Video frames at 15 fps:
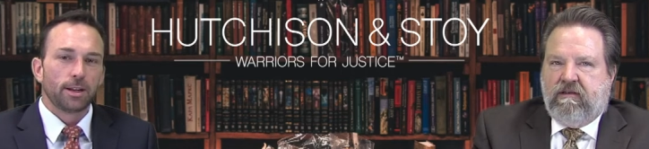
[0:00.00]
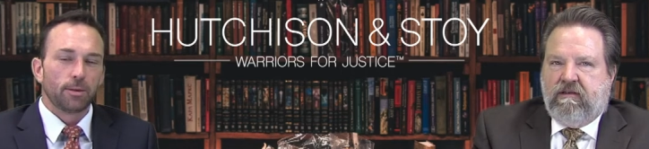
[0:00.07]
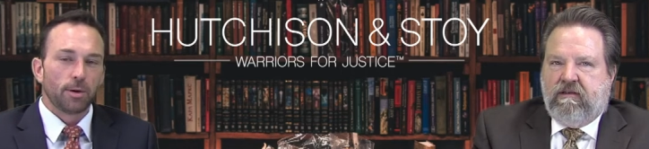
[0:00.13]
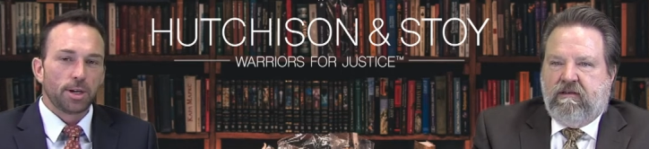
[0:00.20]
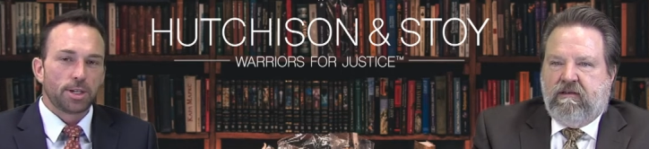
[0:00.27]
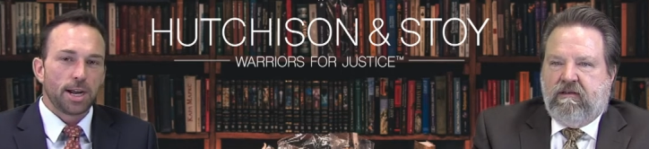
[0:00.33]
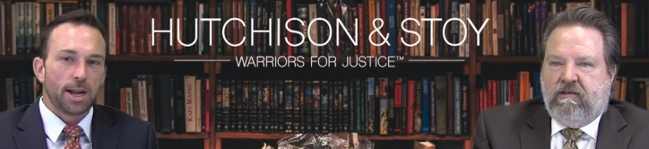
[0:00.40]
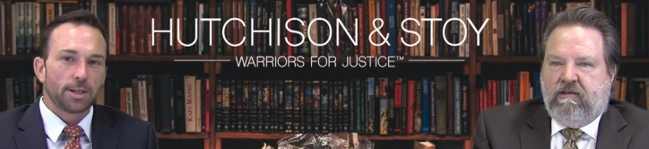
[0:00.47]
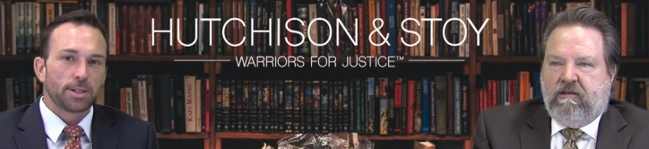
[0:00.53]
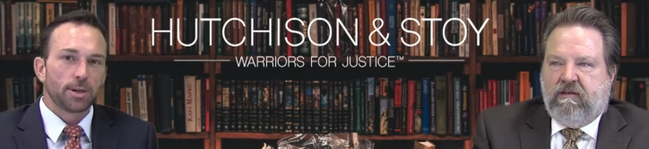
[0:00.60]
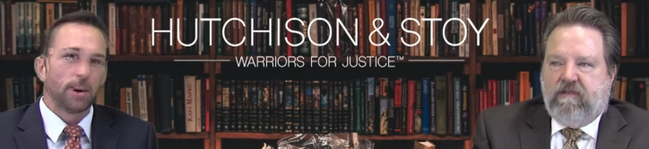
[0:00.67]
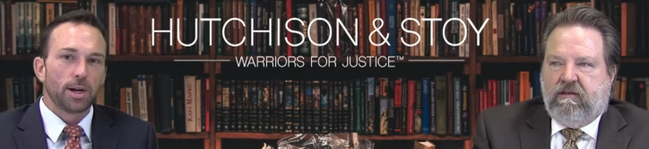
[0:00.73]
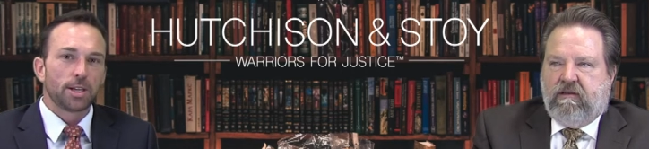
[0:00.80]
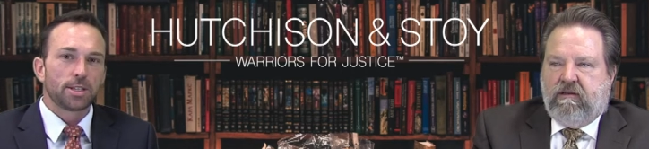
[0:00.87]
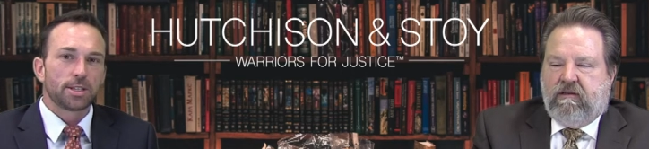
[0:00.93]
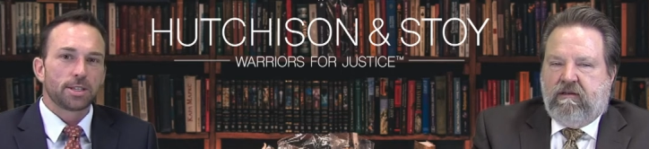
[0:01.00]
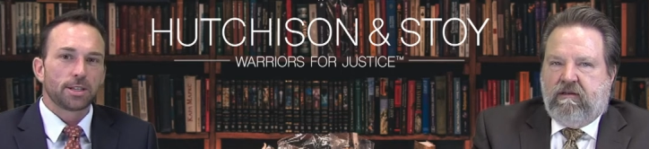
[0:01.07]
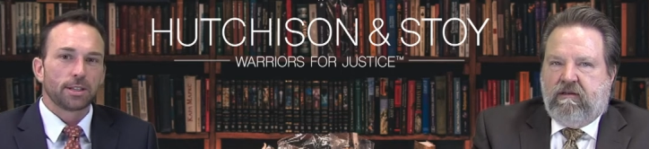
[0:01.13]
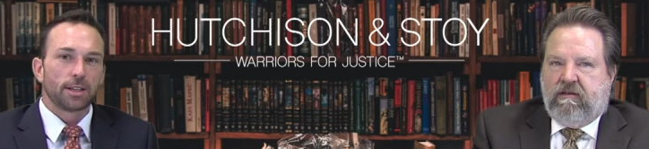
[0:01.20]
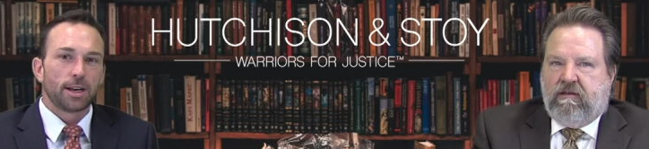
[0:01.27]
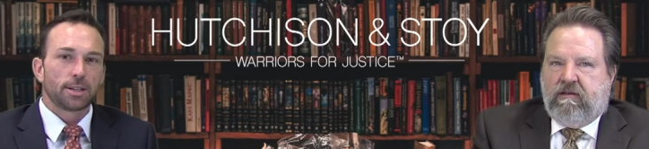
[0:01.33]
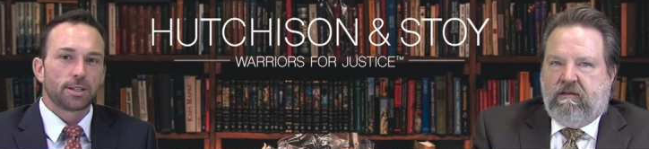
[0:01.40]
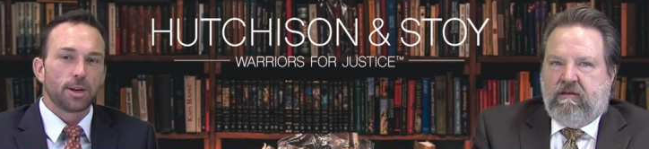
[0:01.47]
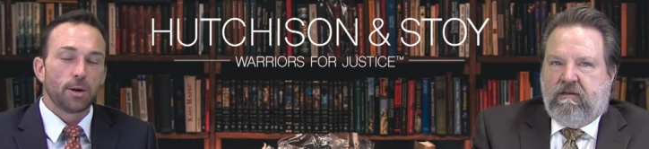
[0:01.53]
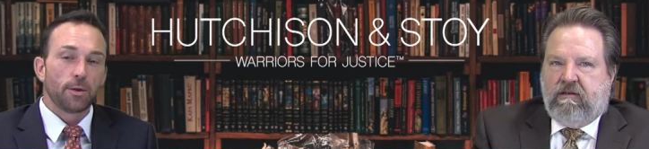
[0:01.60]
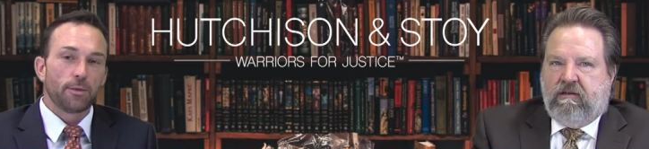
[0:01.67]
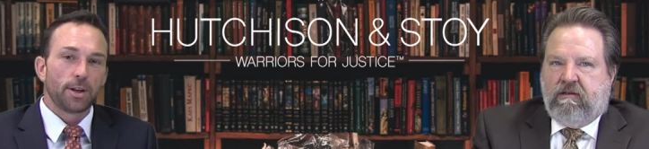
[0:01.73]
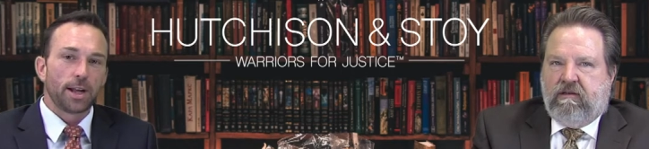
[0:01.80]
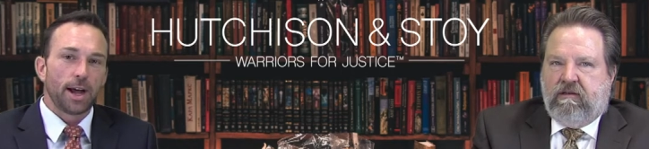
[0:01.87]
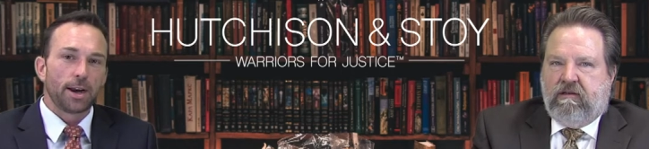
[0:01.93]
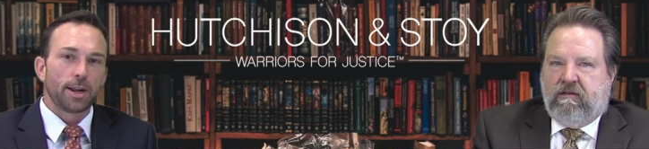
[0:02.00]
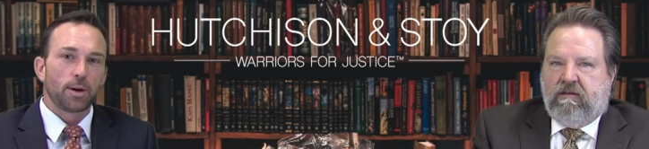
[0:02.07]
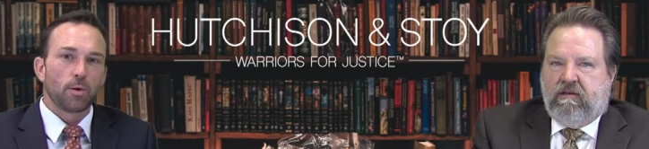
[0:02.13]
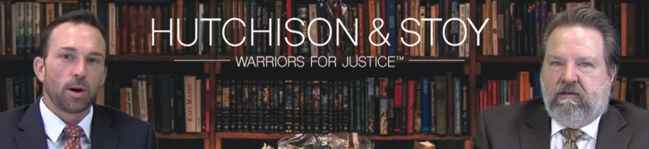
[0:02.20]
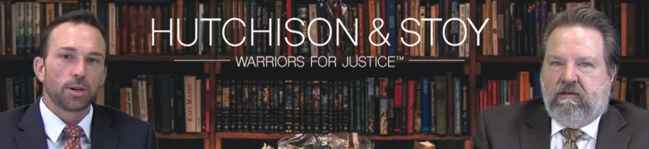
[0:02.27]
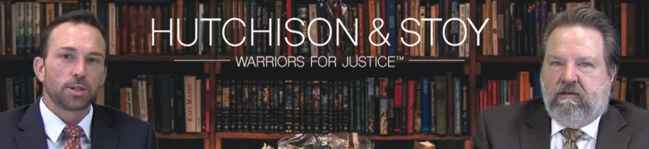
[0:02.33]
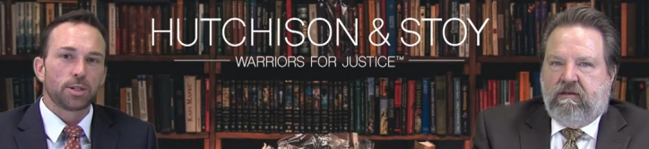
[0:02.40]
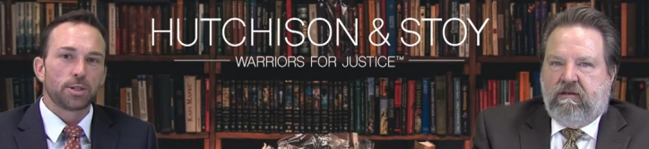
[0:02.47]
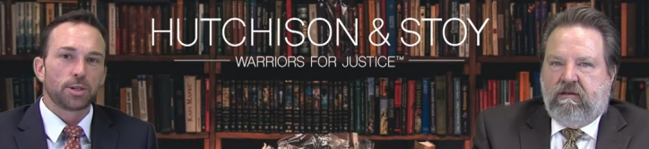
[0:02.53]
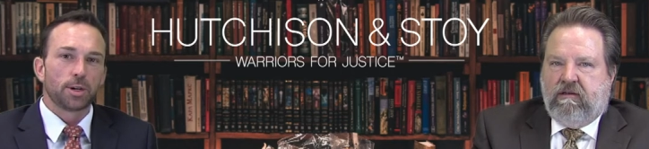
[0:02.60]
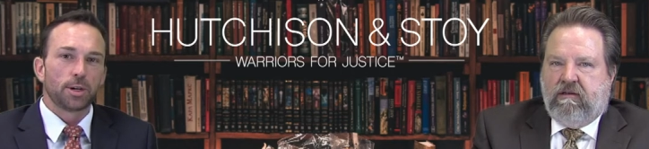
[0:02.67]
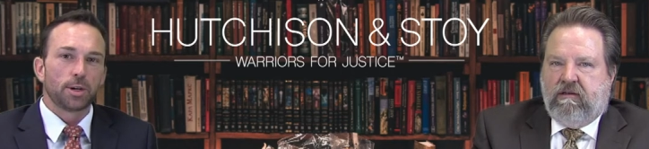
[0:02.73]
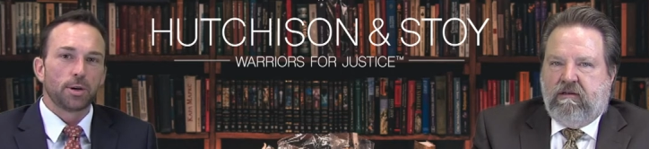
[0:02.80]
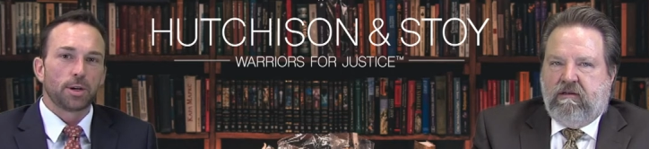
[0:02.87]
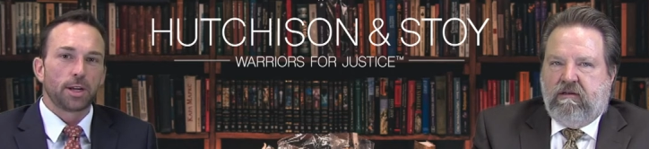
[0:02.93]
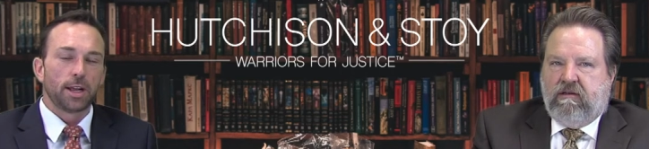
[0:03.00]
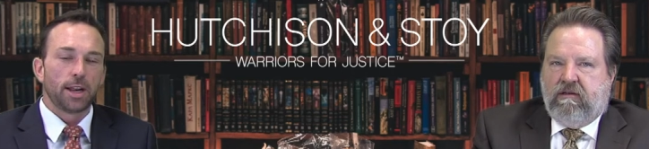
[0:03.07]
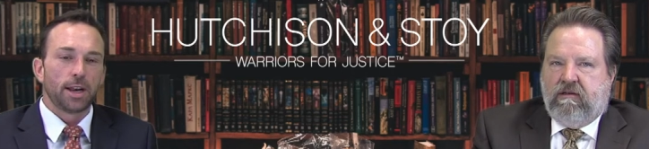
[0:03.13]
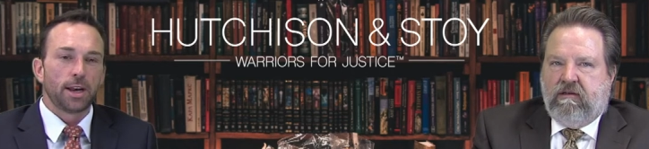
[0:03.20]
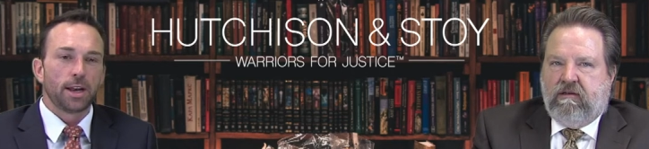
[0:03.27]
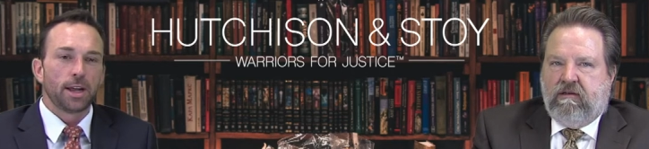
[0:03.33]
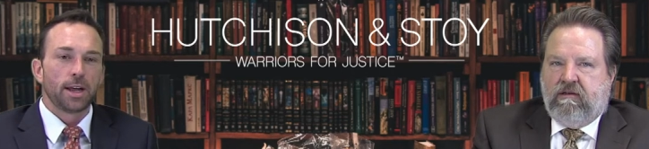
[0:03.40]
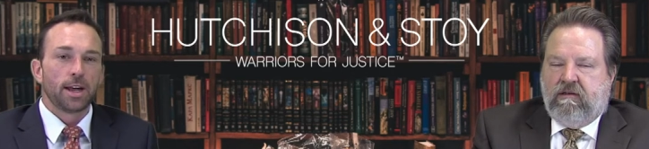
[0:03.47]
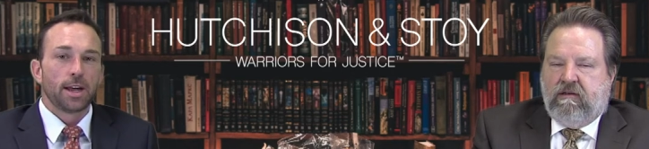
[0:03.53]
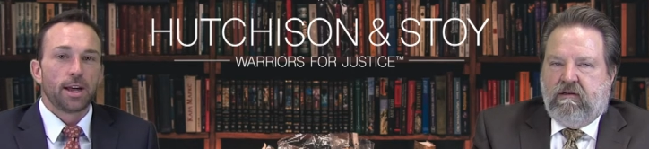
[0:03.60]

Speaker 1: Reach out to us. Let us know if you got any questions, or you can